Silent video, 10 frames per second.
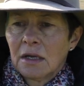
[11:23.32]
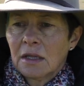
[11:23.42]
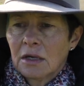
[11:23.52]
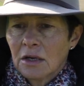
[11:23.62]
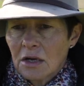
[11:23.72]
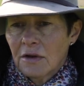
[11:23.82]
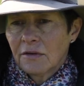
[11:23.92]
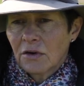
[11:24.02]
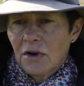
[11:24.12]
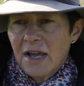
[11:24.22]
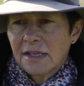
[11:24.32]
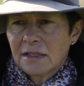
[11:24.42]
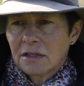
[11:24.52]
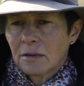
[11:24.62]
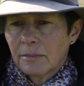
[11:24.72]
they're not
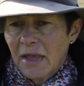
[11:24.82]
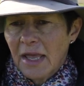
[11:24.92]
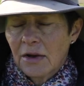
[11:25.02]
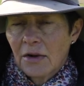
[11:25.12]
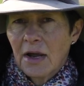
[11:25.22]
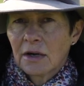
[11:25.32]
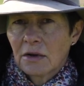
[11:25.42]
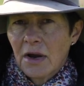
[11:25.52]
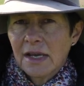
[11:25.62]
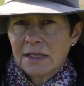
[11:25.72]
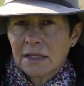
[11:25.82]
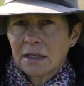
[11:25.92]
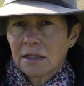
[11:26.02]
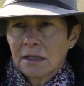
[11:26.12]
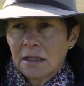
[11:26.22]
overgrazing, not bare ground
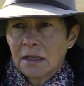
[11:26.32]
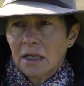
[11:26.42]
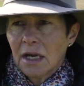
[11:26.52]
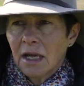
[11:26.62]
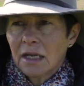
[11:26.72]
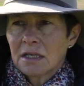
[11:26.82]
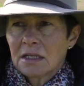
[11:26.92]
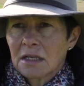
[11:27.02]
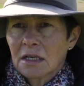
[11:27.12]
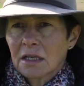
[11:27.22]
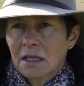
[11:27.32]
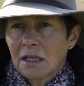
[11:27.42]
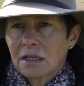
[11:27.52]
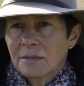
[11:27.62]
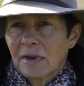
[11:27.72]
grazing, and I think
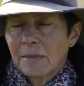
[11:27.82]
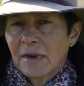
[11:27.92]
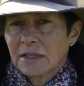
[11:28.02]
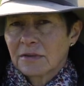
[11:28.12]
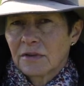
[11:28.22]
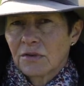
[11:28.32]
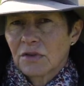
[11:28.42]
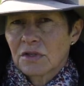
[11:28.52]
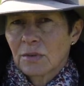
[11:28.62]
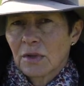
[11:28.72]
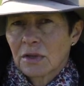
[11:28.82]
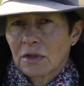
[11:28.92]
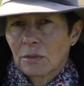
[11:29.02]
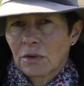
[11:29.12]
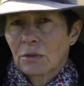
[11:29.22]
that's made a massive difference
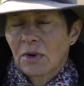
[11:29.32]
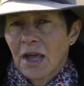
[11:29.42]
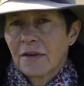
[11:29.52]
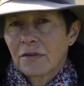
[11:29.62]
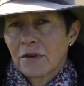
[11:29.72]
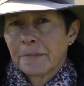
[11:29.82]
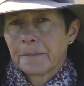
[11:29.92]
with the recovery.